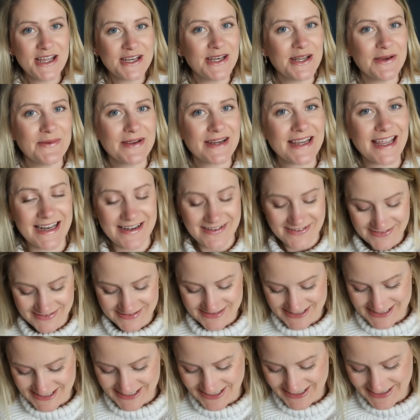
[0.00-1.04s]
No, I cannot.
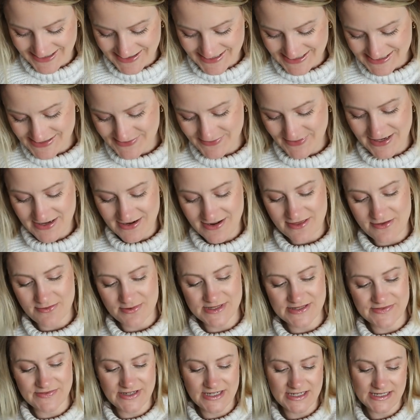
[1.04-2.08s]
This one I thought
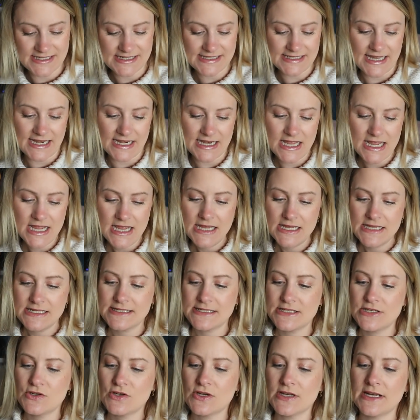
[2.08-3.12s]
was a really nice scent.
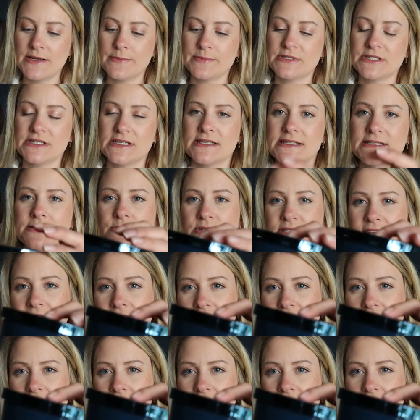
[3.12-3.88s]
It's eucalyptus. It was